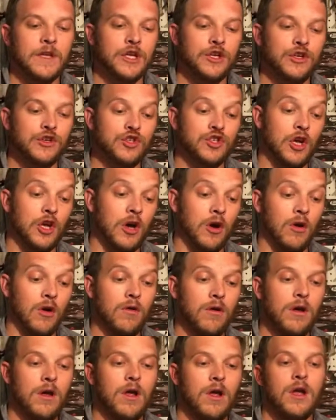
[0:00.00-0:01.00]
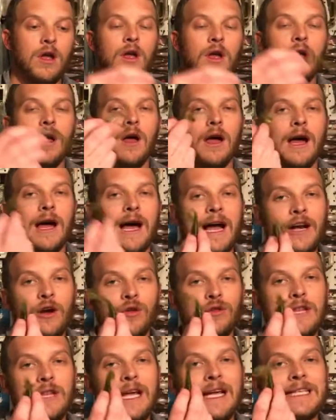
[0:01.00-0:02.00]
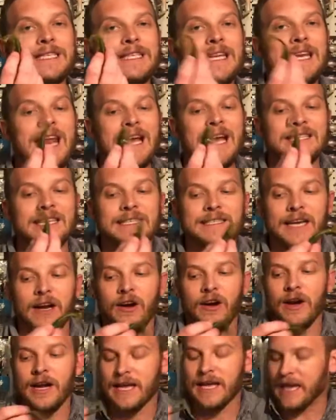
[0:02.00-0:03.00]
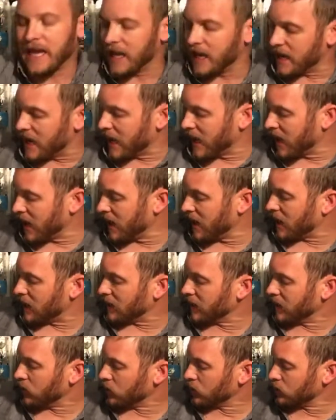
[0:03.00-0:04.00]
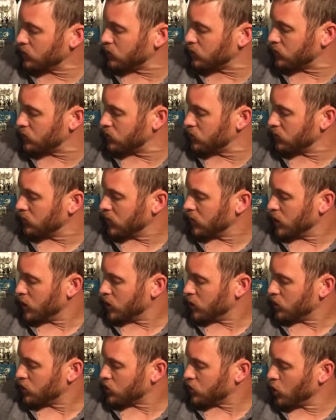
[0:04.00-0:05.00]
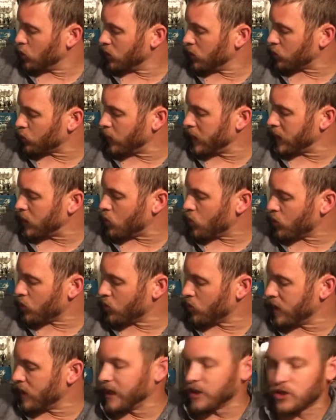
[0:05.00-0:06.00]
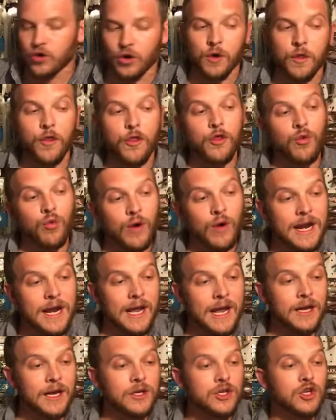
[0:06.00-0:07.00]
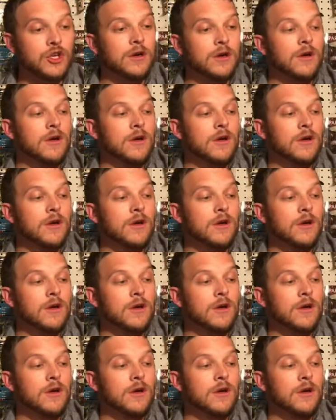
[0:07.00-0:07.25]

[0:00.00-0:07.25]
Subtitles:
So I don't think it's necessary to get a little 2 3/4 inch or 3 inch